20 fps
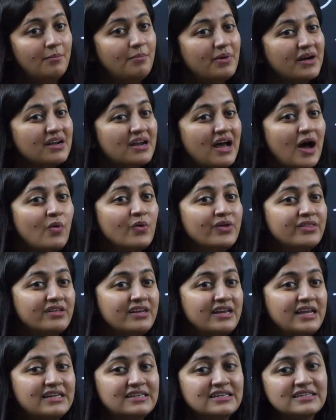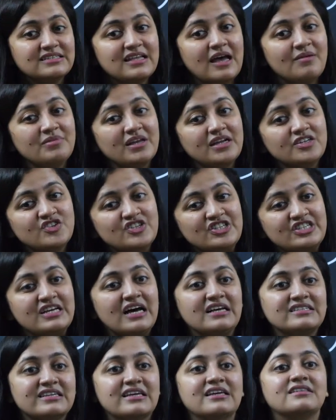but now in the NEET exam they are just
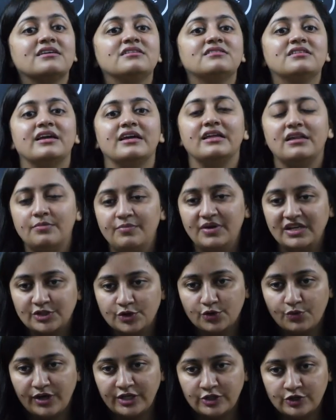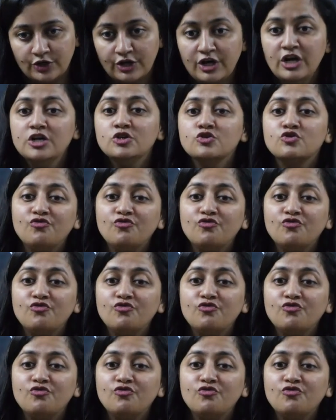asking the theory based question